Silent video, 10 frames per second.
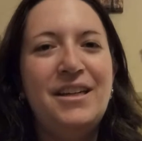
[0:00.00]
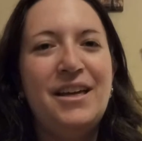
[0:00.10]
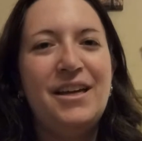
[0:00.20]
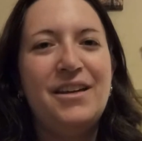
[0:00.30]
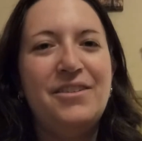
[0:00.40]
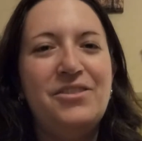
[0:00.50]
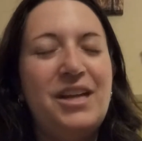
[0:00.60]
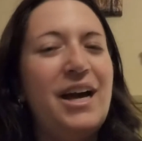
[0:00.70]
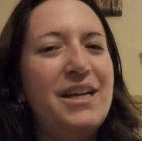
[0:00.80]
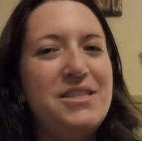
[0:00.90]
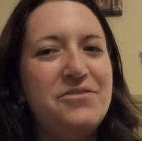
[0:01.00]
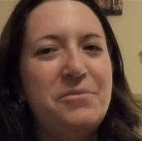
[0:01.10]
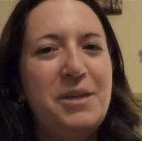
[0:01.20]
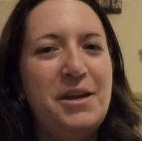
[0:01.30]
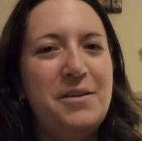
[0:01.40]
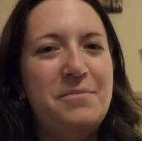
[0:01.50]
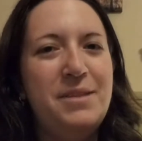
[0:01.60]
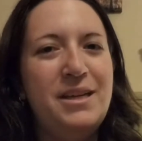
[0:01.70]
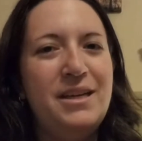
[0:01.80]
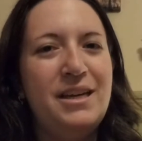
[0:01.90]
And she hides from him,
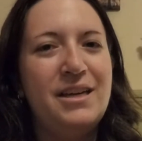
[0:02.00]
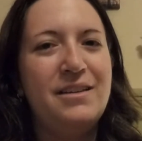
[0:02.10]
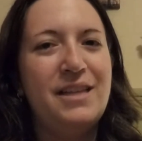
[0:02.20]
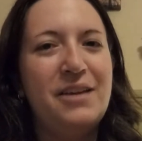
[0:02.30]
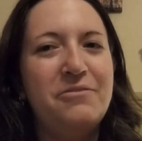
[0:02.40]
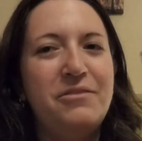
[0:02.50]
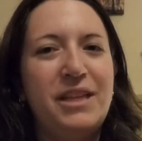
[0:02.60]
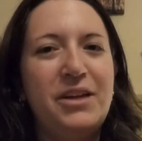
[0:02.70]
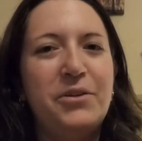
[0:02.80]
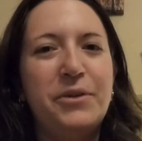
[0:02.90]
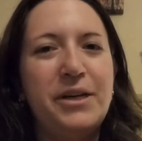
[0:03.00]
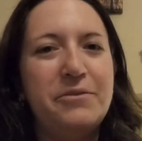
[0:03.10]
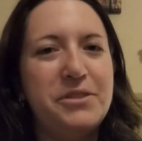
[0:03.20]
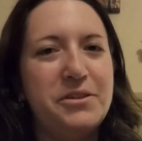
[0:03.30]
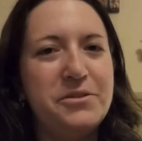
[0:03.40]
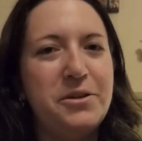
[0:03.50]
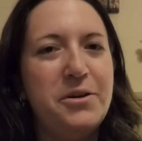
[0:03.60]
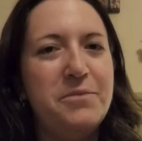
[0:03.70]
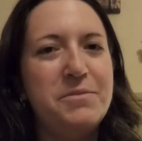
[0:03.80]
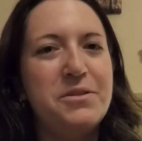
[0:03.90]
and thankfully Karina returns
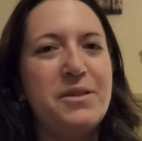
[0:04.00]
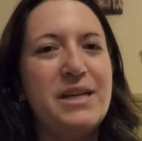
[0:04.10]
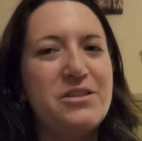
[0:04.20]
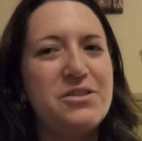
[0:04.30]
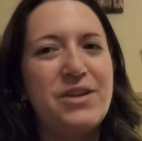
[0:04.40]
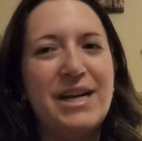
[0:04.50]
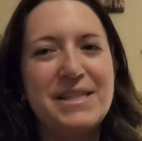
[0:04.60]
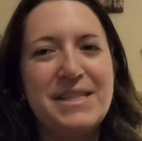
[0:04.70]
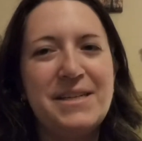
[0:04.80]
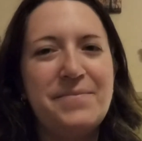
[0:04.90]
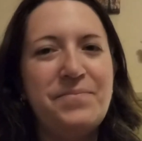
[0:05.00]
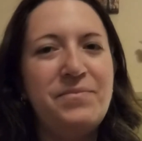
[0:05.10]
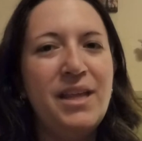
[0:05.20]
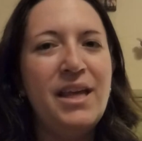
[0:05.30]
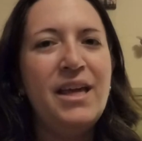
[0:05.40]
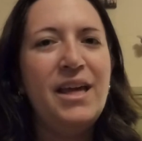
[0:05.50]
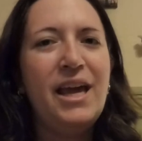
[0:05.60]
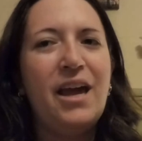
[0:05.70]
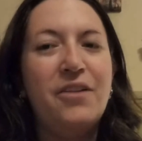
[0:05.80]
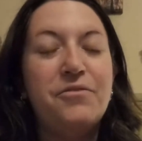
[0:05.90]
home, so that distracts him,
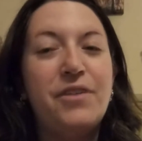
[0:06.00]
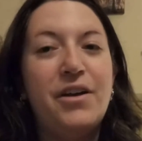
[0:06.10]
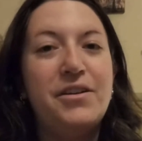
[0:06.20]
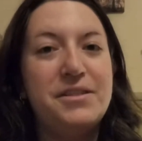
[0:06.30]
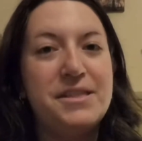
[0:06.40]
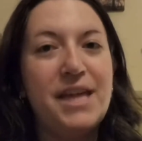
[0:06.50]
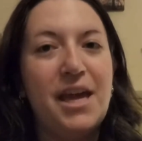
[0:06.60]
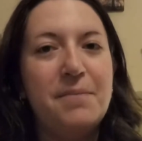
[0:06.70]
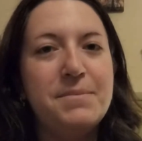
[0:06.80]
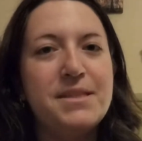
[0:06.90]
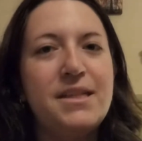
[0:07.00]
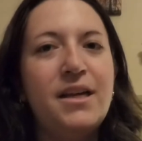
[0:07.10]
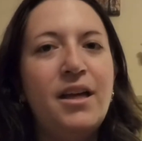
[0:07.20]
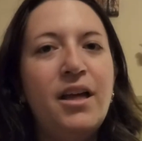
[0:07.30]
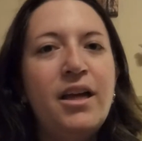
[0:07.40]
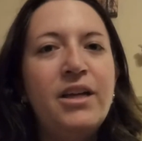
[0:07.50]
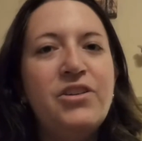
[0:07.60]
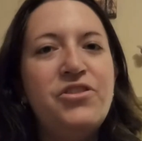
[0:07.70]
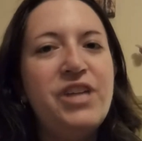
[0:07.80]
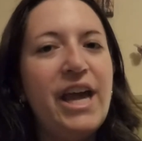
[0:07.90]
and Fauna escapes.
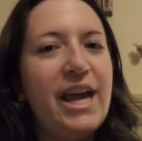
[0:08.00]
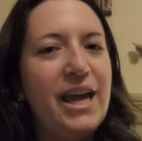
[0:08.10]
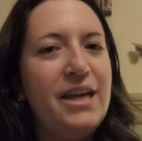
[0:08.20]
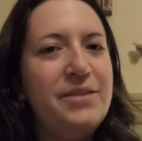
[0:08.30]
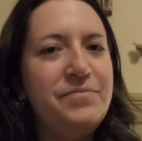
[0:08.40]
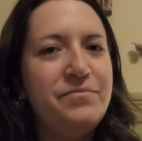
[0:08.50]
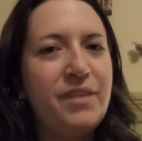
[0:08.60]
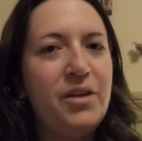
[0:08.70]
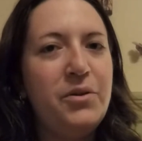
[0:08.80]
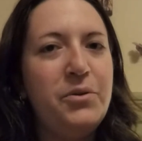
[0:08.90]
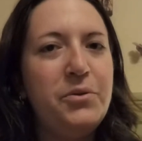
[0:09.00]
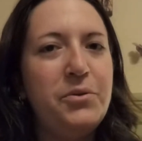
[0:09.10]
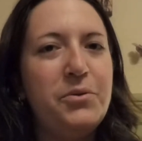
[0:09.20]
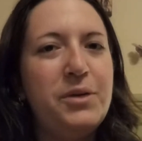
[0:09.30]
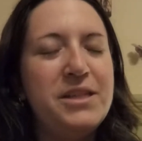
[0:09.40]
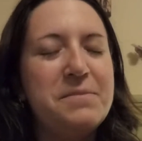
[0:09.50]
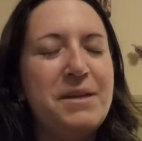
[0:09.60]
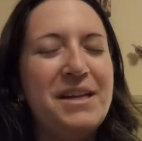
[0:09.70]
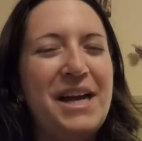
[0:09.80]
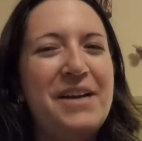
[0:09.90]
Jay, who has
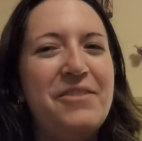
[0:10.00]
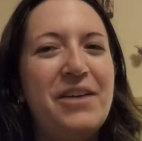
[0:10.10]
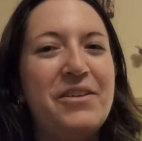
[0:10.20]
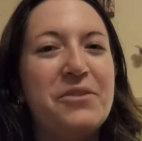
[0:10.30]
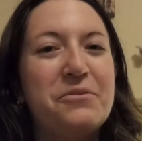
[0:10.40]
been kind of having